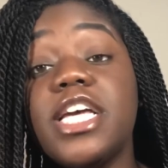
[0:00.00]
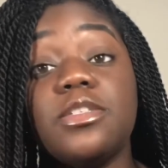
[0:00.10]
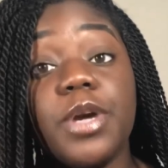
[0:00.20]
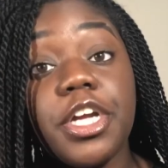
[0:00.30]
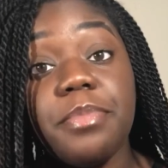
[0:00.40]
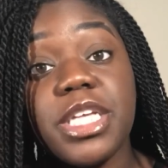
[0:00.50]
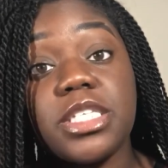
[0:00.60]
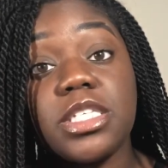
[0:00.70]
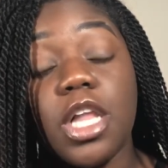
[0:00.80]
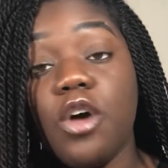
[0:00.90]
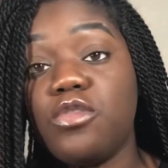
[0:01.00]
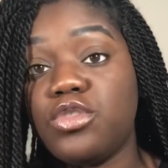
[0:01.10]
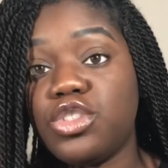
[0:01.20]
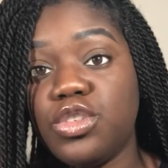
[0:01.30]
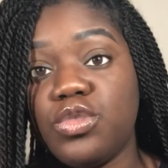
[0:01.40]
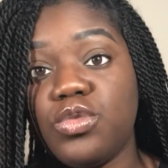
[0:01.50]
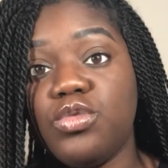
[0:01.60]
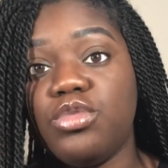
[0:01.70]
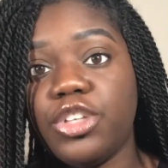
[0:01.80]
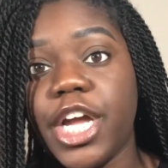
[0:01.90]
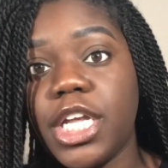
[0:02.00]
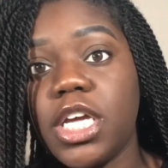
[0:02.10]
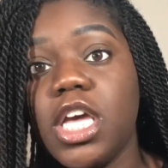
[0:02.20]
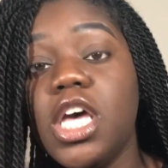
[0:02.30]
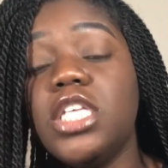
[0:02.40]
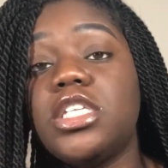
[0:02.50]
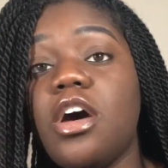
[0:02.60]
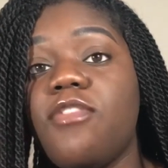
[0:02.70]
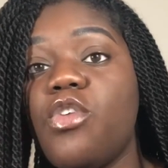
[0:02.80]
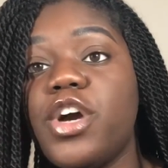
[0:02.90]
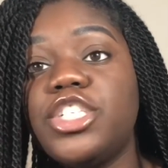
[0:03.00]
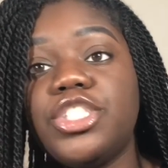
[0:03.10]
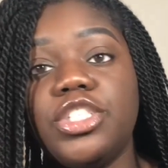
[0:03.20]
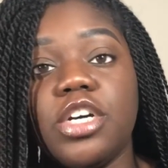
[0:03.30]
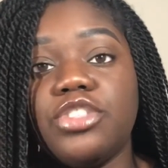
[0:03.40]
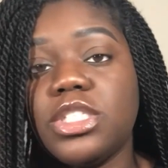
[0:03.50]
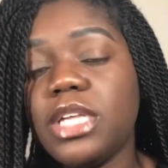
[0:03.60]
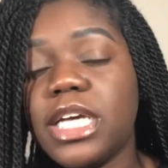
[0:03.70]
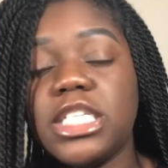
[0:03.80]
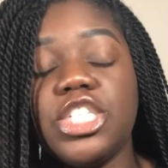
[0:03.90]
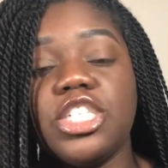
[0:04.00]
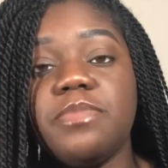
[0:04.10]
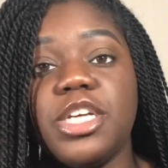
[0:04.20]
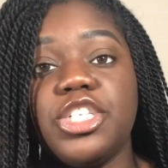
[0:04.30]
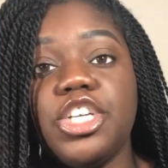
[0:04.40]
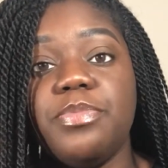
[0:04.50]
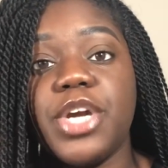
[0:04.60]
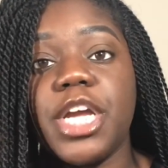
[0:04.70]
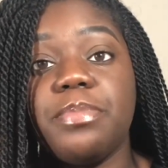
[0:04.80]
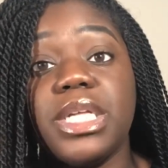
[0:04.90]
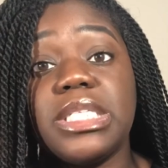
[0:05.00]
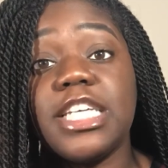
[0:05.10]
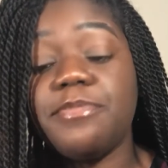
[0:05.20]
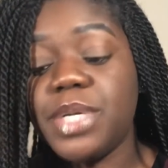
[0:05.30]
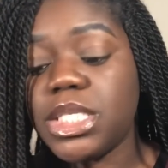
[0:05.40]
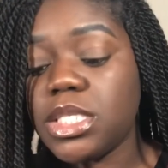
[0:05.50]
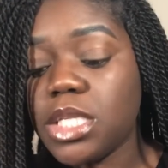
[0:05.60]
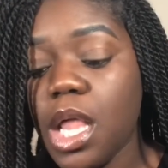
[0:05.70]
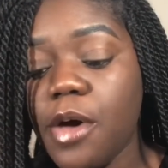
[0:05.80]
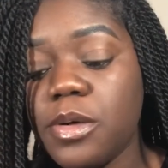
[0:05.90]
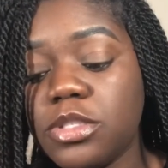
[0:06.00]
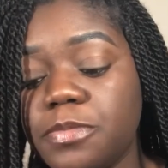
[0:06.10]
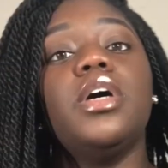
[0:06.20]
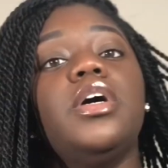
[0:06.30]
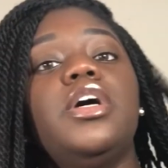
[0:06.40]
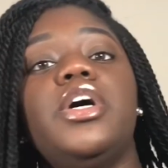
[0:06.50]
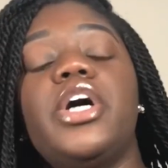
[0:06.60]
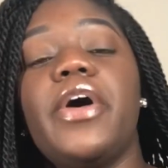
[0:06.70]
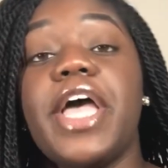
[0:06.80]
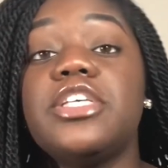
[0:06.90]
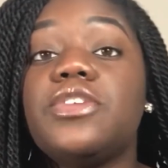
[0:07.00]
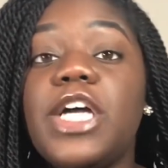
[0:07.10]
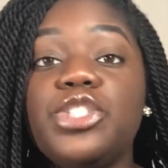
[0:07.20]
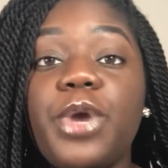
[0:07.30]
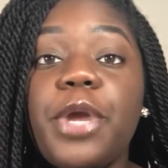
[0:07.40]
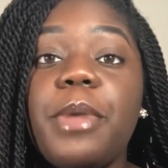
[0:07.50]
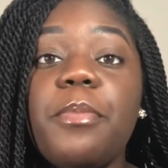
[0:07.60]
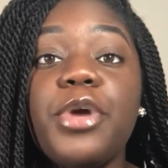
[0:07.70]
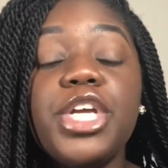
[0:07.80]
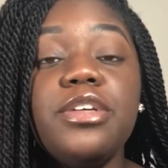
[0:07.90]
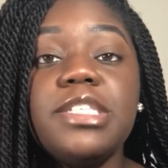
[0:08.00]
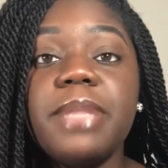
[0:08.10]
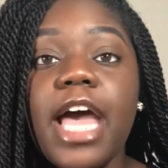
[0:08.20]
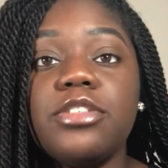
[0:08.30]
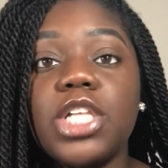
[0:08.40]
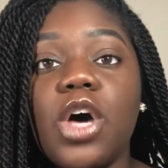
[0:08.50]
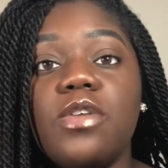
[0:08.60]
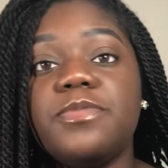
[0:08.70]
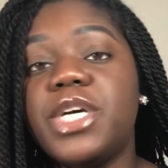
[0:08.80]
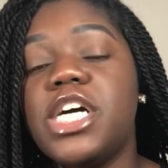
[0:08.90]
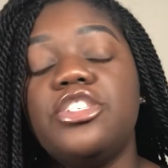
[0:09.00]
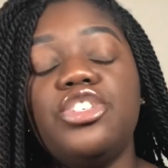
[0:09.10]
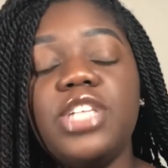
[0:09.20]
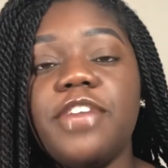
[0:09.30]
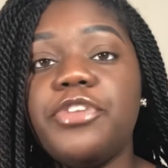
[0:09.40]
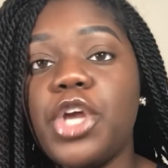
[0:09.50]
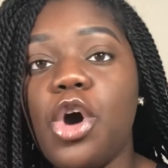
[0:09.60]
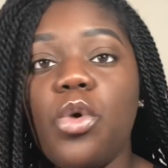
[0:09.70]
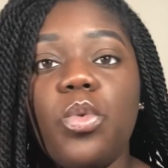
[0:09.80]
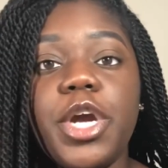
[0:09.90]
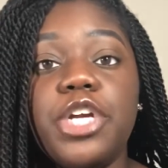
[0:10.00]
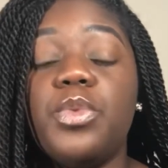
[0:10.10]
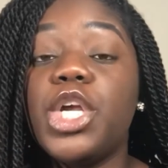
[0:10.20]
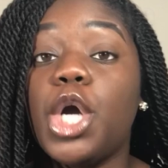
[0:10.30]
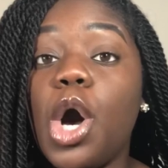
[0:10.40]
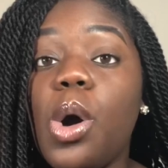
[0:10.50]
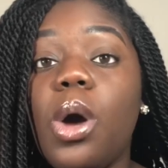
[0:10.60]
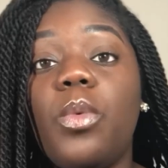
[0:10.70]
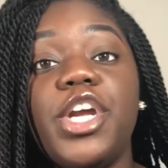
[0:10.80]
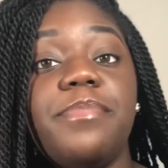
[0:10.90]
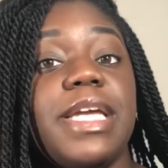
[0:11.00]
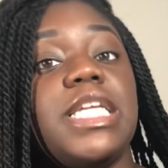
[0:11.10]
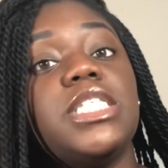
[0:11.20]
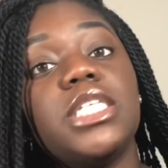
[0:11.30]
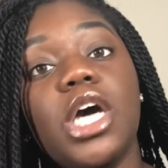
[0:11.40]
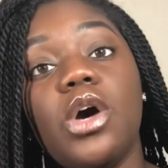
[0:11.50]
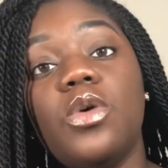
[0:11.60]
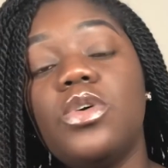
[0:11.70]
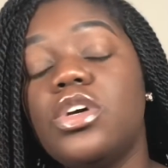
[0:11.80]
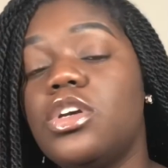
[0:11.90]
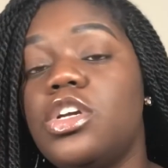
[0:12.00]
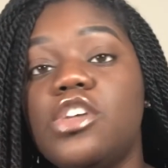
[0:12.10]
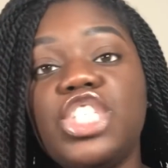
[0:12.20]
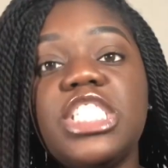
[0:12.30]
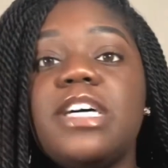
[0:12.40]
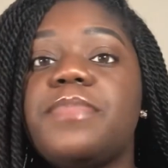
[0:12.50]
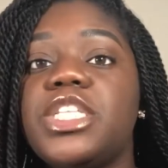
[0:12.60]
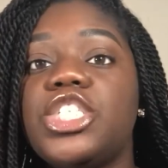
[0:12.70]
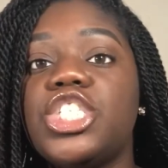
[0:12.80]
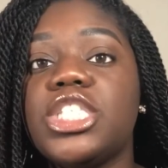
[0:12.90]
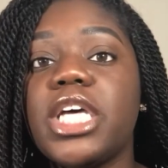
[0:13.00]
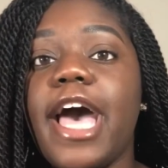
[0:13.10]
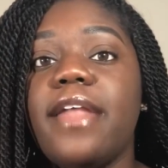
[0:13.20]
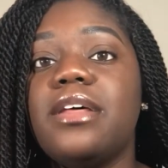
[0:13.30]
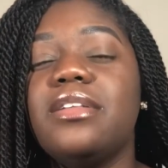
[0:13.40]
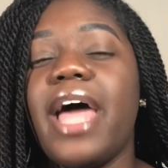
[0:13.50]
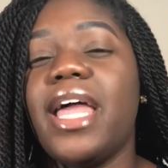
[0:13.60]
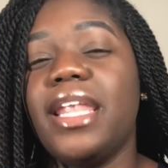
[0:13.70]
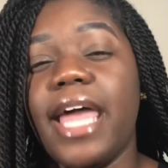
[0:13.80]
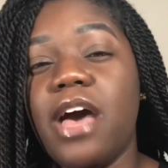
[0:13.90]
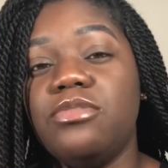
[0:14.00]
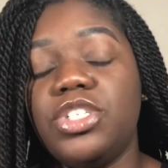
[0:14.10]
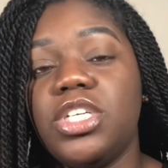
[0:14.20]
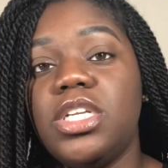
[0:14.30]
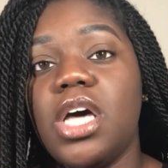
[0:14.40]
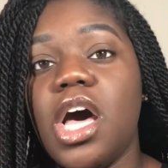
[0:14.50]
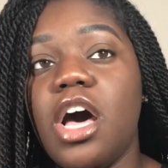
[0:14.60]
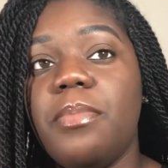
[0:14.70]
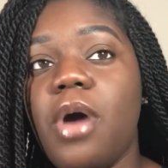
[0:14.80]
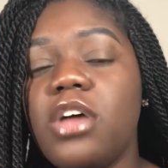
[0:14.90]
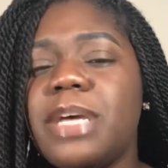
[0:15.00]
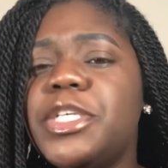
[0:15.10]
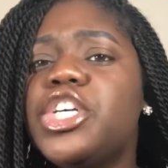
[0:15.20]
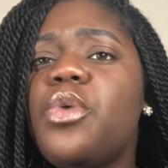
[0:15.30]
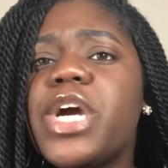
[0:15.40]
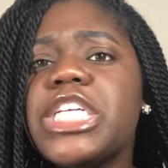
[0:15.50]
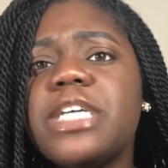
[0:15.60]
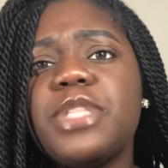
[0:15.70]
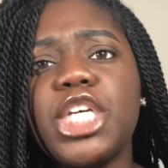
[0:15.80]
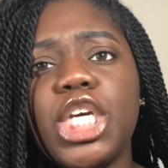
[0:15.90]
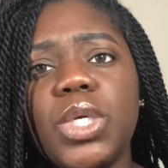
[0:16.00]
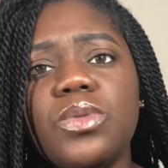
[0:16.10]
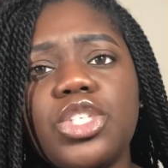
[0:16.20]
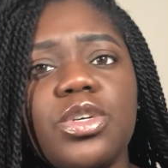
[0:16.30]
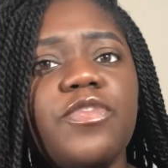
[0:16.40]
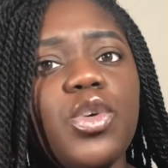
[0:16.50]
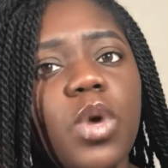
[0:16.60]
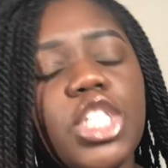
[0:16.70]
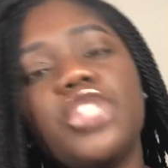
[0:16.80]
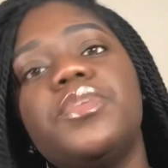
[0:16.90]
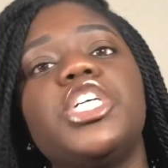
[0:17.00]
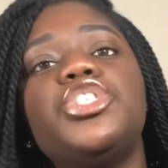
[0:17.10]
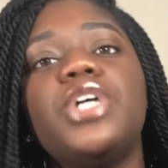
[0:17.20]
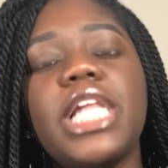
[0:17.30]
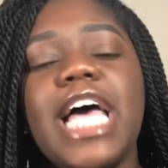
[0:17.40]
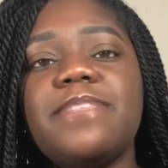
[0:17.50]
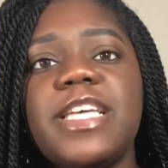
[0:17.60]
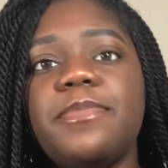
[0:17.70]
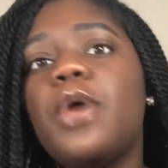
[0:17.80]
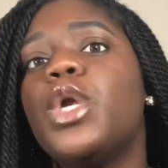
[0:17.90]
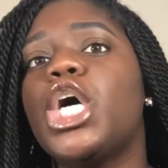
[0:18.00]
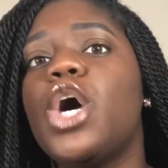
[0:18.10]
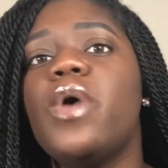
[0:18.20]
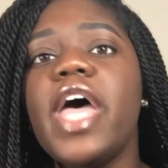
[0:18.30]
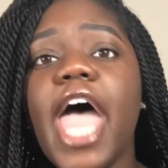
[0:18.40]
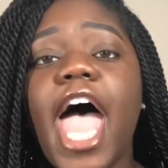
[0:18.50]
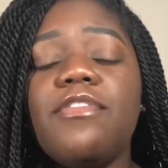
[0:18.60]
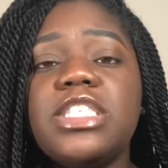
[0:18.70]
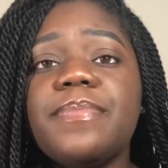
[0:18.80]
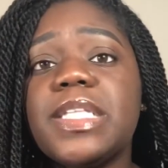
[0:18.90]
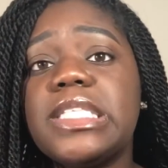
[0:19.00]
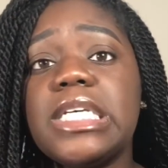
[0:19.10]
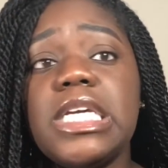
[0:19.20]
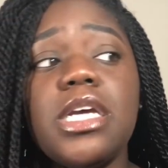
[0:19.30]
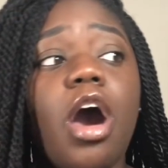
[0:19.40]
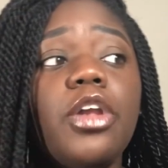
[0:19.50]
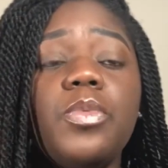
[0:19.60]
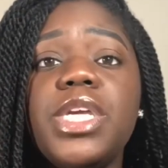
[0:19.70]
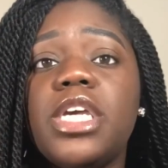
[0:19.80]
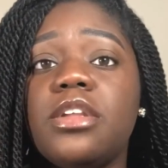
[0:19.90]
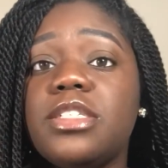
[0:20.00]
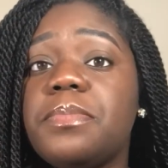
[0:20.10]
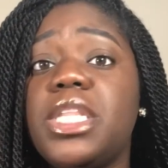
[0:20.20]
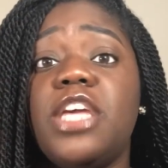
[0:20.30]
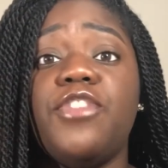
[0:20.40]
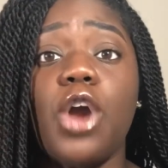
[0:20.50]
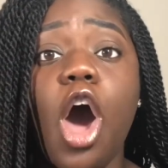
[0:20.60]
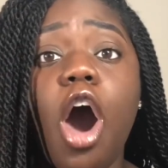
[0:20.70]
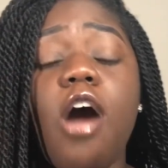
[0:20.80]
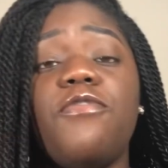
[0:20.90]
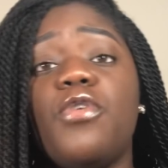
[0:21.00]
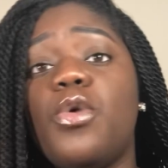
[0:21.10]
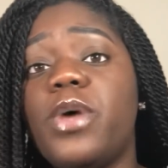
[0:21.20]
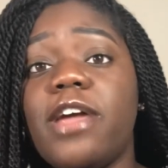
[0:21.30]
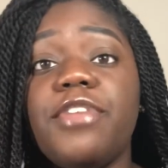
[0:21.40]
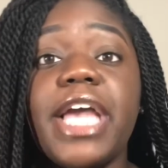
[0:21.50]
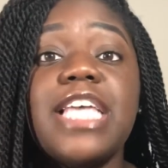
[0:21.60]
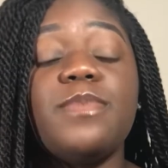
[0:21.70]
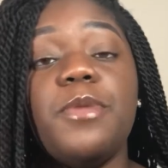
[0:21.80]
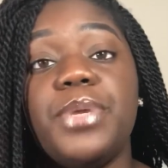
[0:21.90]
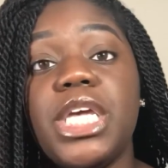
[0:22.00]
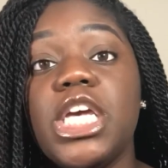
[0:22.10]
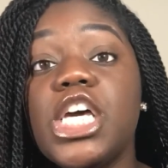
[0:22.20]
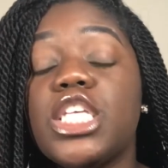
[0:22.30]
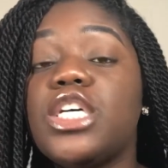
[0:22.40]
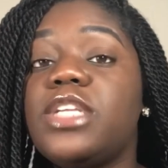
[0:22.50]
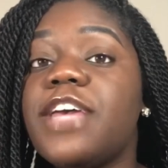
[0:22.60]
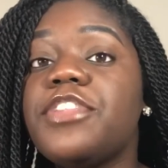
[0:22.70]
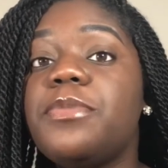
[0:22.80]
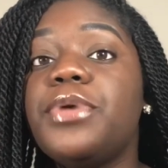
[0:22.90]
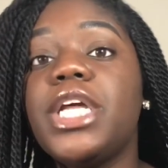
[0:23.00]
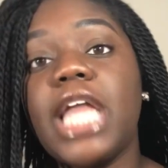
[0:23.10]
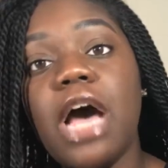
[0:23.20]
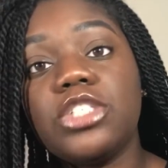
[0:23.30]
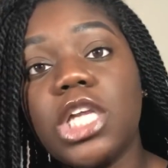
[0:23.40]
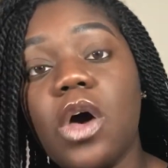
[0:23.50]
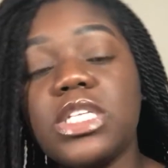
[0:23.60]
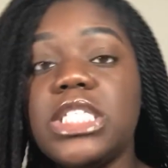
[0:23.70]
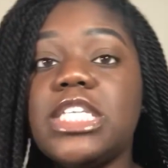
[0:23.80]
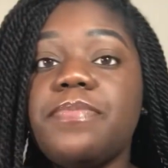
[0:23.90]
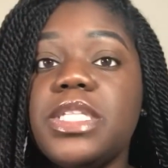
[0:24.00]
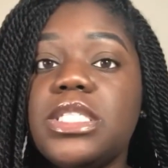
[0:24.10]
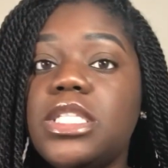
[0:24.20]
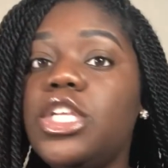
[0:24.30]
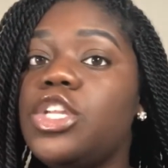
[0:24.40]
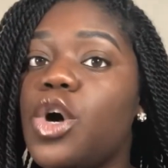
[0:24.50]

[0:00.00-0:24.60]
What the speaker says: is wearing your business clothes to training. So of course, just like I said, just make sure you bring plenty of business clothes. Okay, so I just recommend bringing you some lounge clothes, because you never know where you want to go or where you may need to go. Just something just to kind of like lounge in. I mean, you could wear something cute too if you want to, because you and classmates may want to go have you something to eat on a weekend or something if you're off, or whatever the case may be. So definitely bring lounge clothes and something